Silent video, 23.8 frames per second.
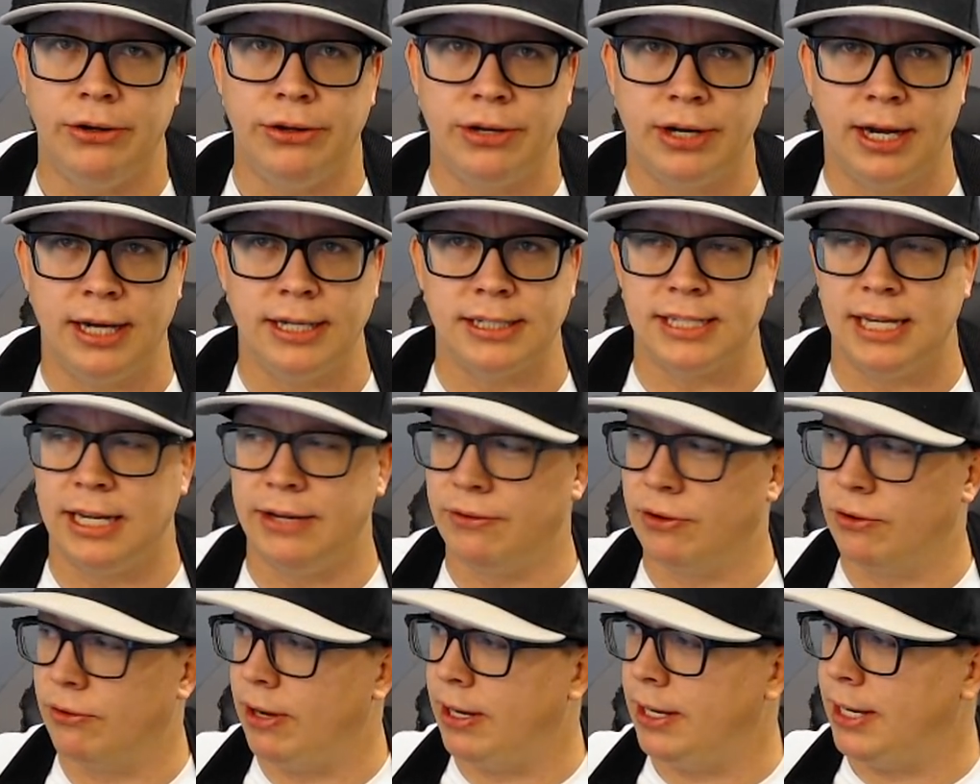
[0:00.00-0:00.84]
You guys
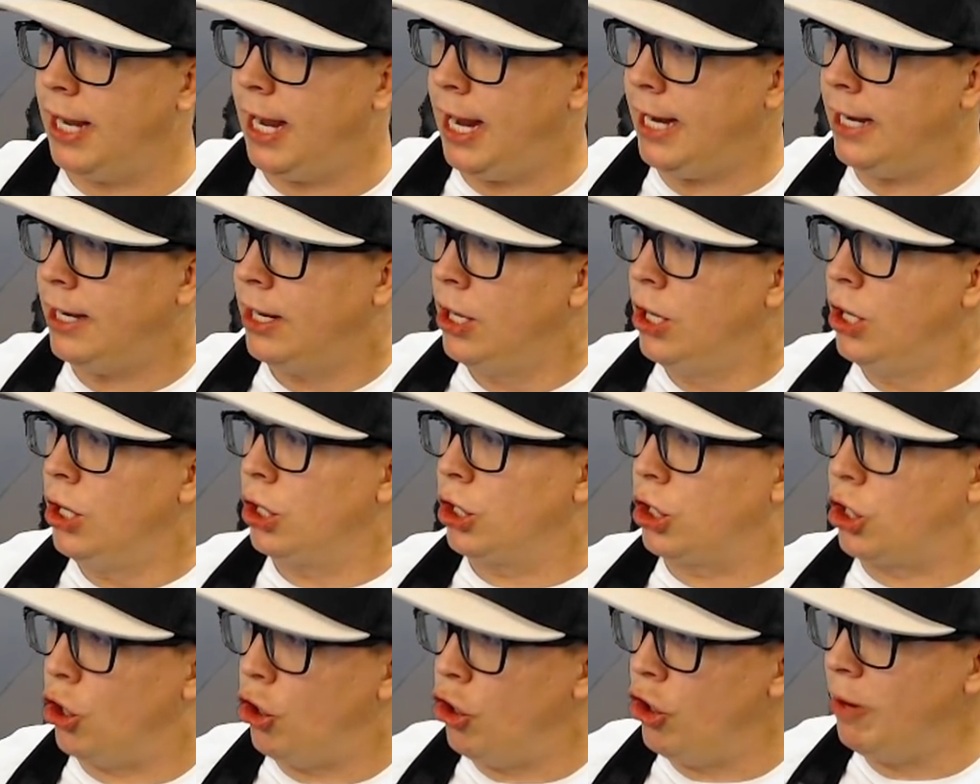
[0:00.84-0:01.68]
have a great night.
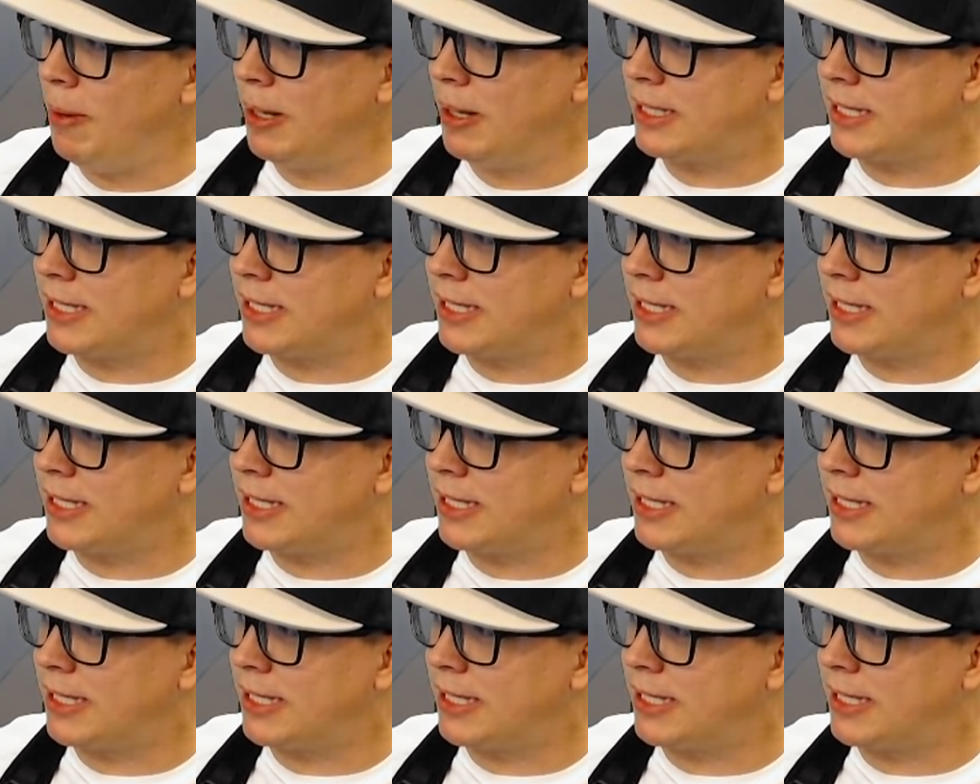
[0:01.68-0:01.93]
Kuna